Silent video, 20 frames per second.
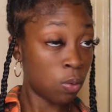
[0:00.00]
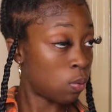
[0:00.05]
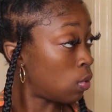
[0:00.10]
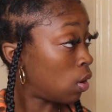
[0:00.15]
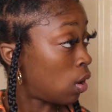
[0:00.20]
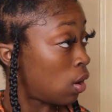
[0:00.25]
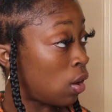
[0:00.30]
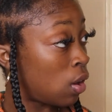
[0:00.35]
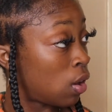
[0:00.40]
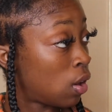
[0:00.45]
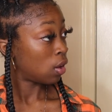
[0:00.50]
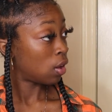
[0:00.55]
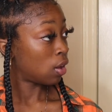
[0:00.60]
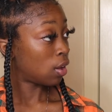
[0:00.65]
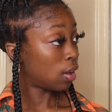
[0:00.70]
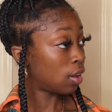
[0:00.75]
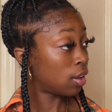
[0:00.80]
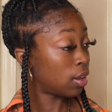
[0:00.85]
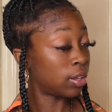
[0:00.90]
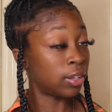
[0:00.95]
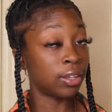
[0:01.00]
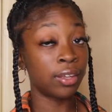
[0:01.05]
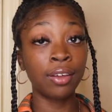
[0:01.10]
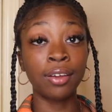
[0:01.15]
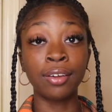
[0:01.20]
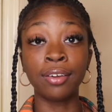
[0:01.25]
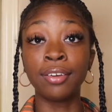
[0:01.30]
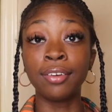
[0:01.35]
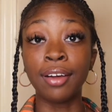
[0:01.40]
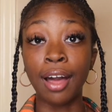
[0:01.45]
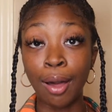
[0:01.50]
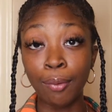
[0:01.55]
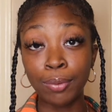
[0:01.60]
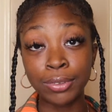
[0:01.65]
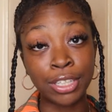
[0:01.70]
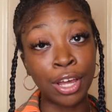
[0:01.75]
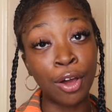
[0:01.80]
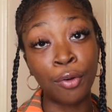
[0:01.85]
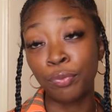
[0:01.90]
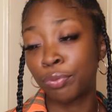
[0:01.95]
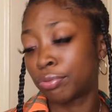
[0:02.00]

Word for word: What? Yeah, I was gonna